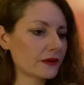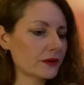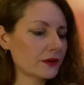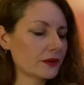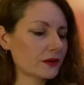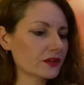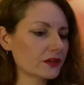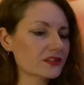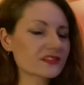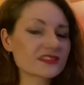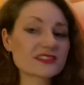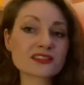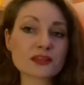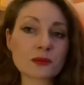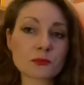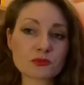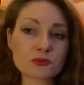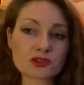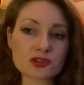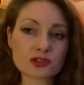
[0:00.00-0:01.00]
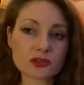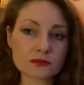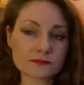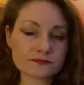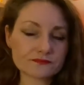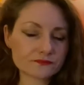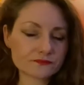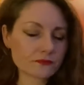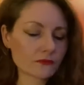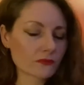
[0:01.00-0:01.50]
consumption.
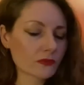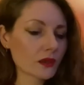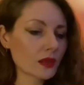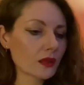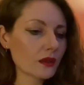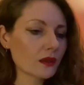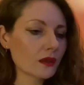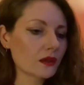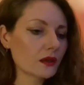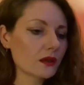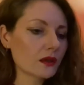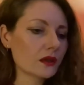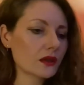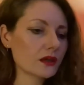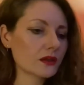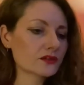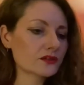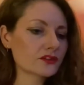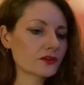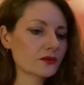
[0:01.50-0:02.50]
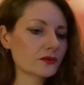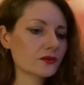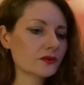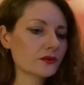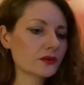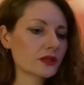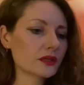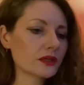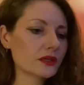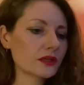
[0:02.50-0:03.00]
I
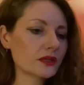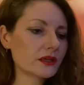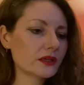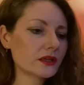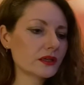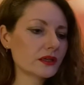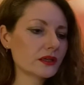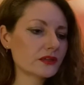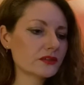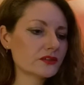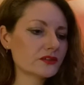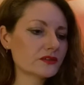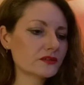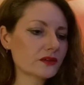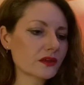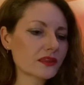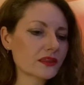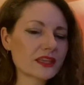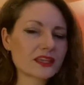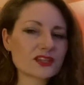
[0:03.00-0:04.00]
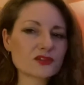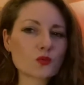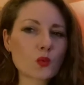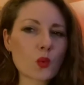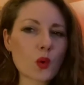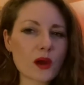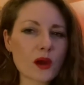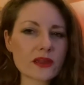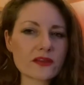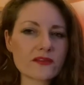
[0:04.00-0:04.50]
think his
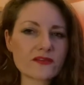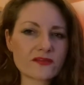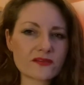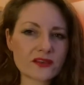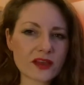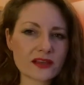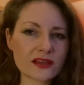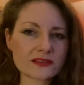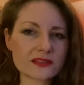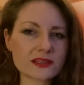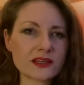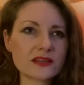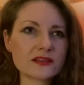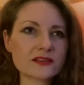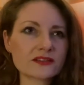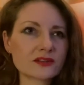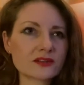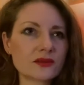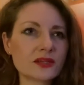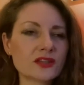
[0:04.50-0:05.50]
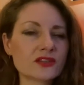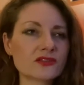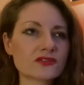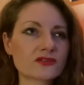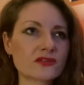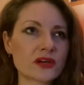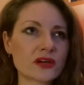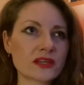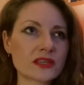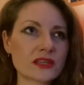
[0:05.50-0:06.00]
wife has it, and so he's
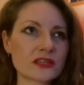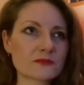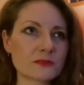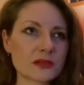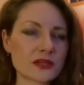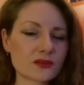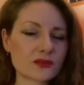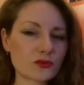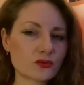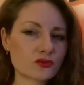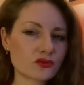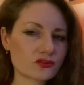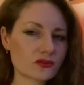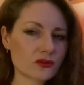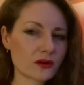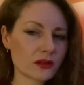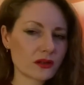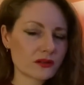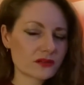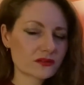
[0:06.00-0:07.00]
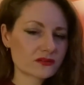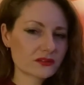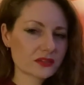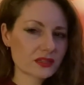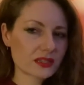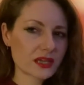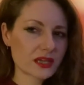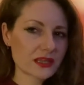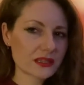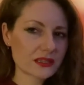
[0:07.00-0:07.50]
trying these medical trials
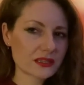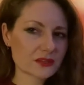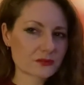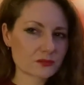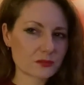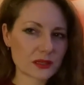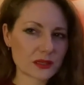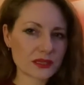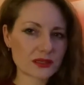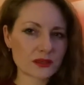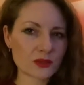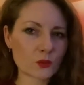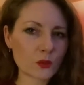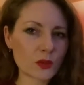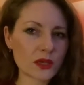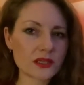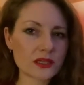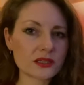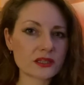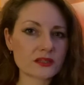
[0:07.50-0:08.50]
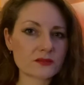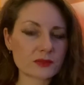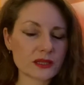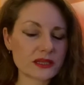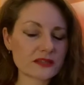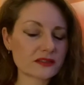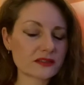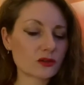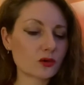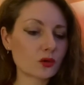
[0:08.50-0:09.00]
at this
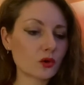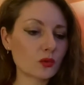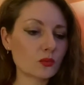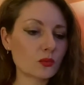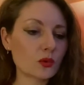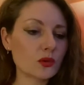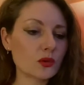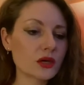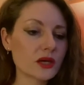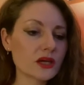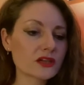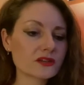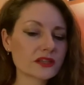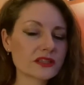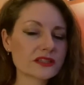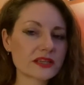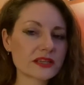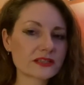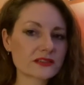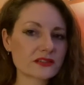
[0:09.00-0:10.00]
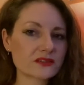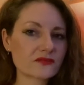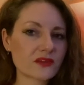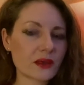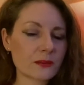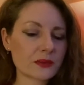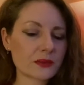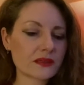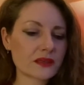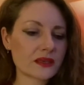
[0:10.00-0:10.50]
place in Cornwall. So he takes his
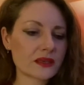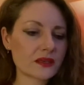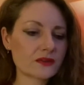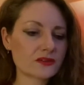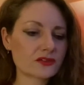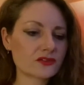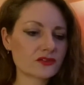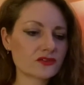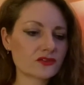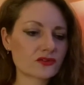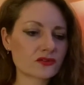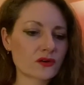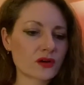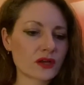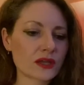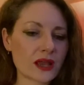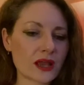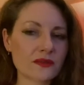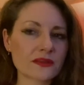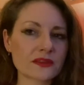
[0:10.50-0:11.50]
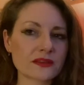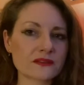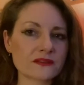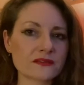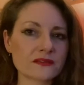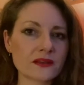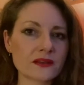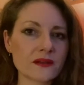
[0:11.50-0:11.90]
family there to try out these